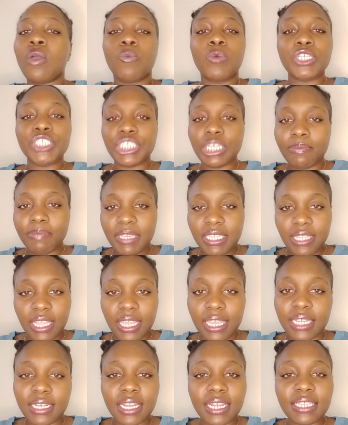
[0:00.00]
We shouldn't be
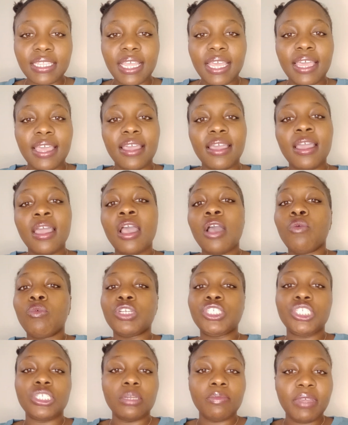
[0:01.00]
thinking like that.
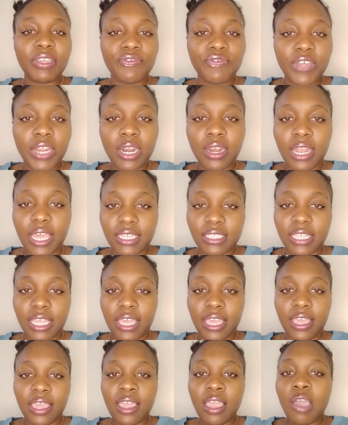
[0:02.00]
We shouldn't be feeling like
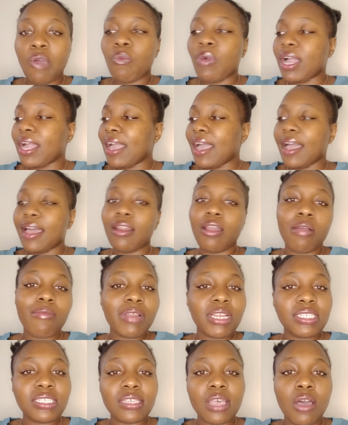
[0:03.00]
that. When God
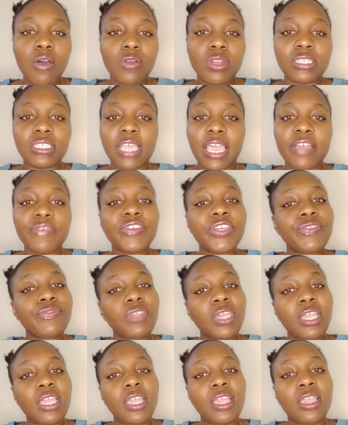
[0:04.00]
already told us
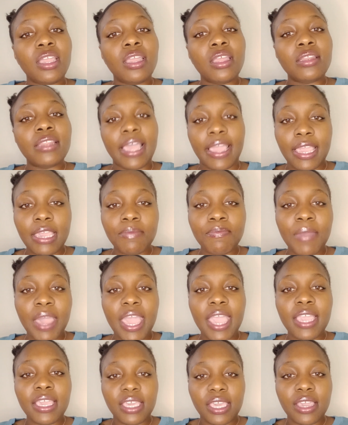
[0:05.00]
everything that he
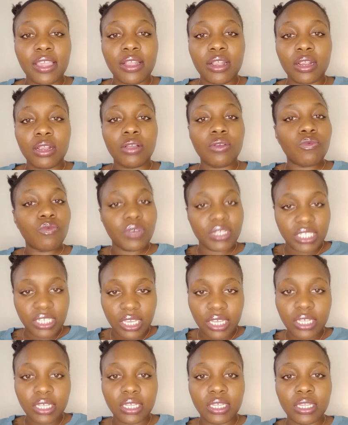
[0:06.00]
made here was
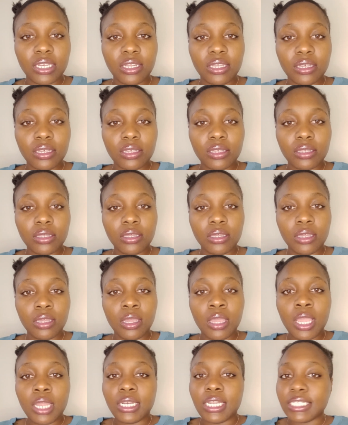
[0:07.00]
good.
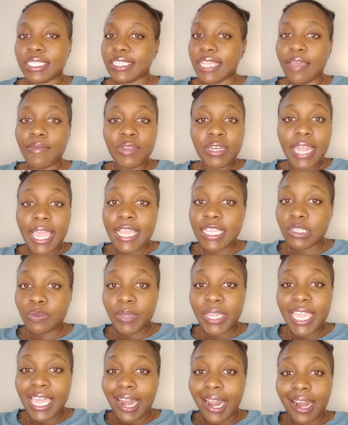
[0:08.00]
The 7 days
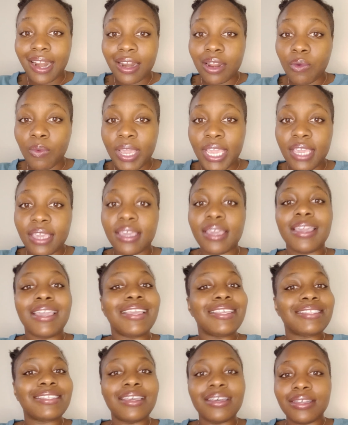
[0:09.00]
we get out of the week
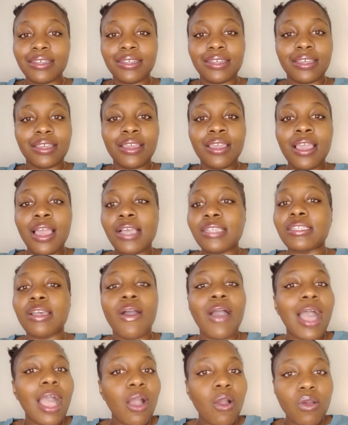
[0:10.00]
is good. So
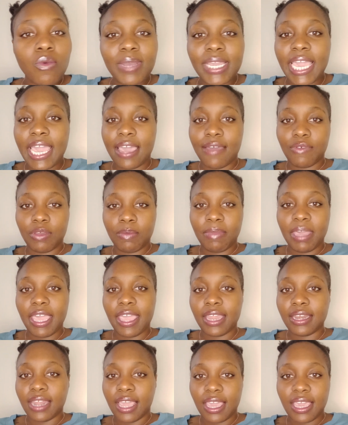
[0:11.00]
how are we having
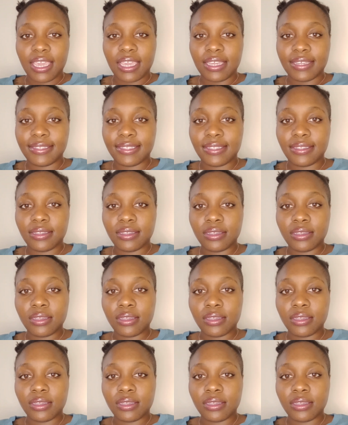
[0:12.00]
bad days?